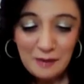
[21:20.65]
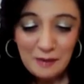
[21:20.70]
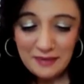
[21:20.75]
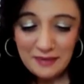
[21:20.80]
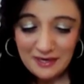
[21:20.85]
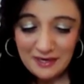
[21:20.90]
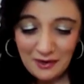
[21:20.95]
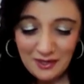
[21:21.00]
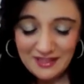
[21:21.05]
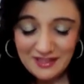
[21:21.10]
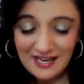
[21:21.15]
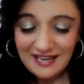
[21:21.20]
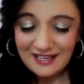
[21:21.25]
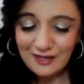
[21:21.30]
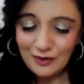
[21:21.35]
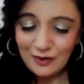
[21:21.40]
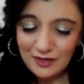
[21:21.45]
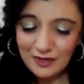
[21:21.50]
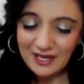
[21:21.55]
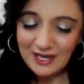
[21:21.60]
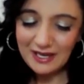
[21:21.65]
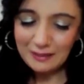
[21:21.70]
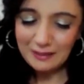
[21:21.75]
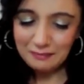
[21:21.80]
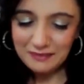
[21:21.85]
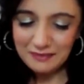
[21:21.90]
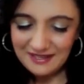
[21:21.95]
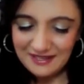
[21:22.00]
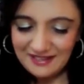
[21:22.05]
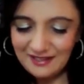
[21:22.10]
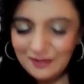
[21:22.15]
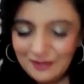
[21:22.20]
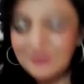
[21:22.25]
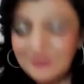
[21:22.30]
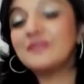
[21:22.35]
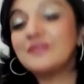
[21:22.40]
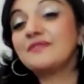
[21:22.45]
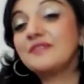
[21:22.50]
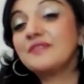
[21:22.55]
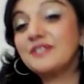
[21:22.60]
But on that note, Kalpana,
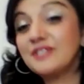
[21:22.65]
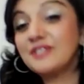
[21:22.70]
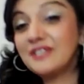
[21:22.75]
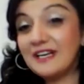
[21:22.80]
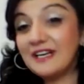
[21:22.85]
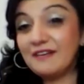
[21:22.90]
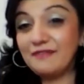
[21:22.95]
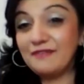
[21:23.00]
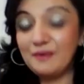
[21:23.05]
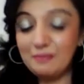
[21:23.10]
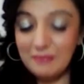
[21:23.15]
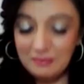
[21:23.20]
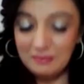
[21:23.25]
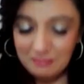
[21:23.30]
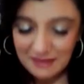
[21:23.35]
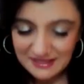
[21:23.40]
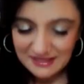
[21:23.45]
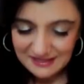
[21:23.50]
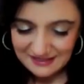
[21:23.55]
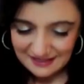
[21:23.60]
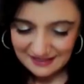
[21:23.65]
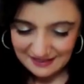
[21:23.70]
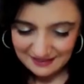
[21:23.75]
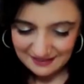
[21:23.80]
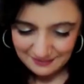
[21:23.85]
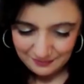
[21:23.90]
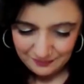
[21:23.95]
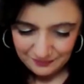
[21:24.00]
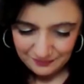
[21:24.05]
who's originally from Mombasa,